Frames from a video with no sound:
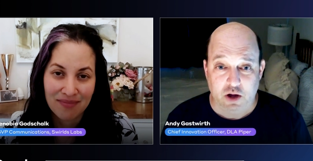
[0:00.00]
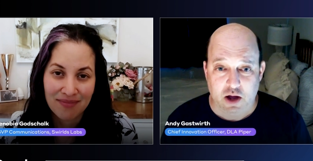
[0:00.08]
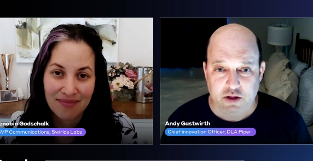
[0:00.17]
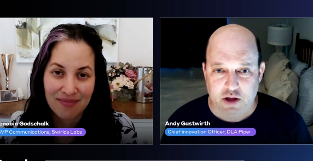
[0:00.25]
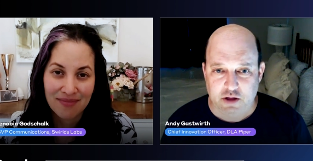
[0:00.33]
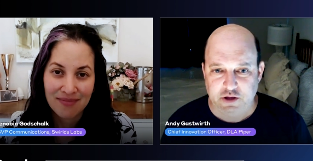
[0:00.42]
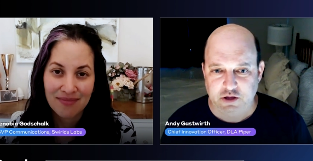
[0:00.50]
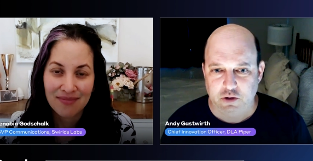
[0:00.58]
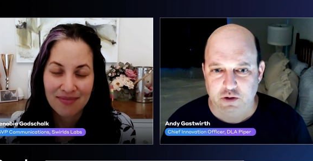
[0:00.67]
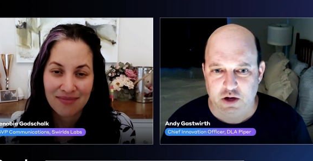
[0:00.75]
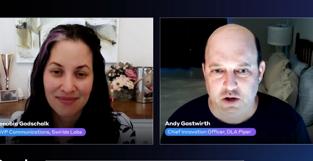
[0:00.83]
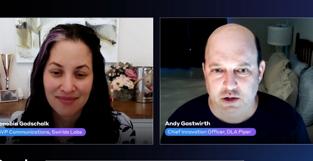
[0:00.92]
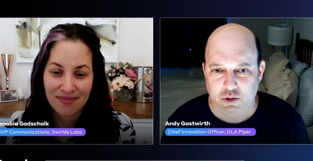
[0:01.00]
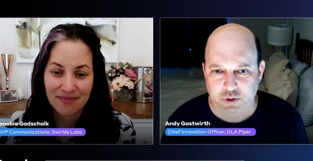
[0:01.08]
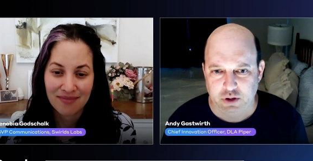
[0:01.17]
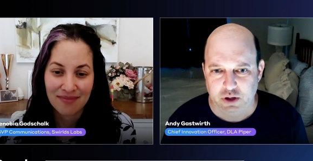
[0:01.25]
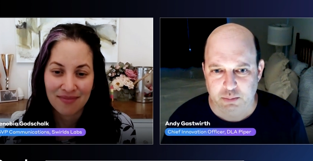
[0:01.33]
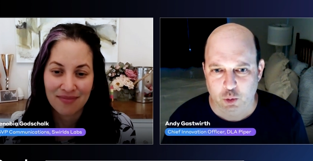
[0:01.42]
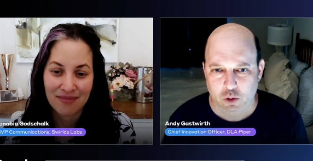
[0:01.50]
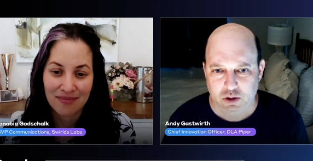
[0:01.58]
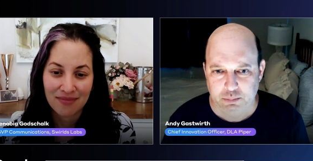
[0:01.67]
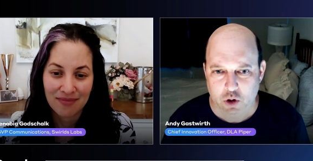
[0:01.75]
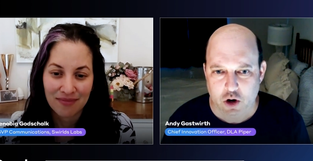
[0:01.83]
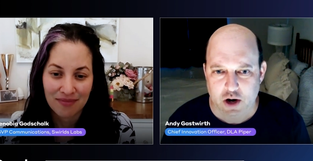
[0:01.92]
Speaker 1: I, I think you hit on a really important
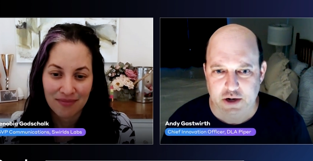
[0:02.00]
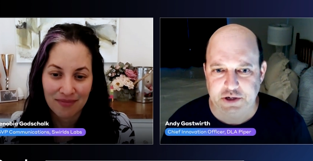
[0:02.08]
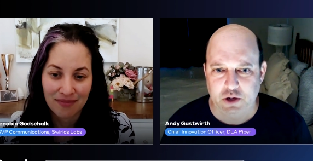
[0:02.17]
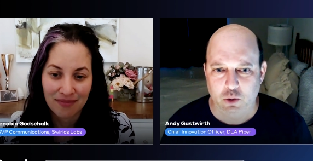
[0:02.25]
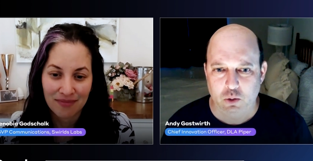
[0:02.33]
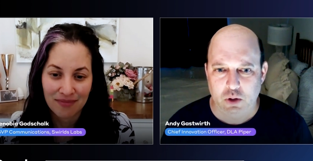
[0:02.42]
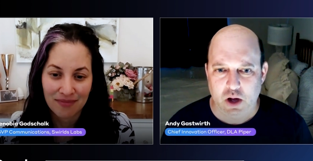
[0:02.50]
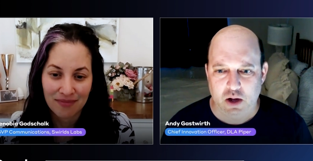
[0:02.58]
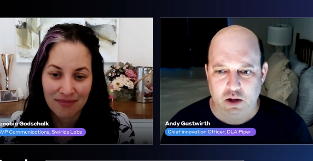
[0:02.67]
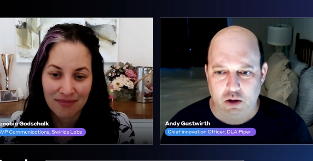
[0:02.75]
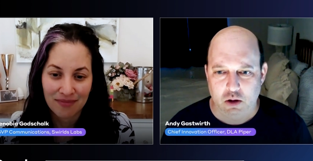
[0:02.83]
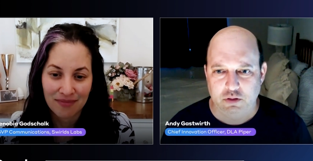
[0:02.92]
part. You know, uh,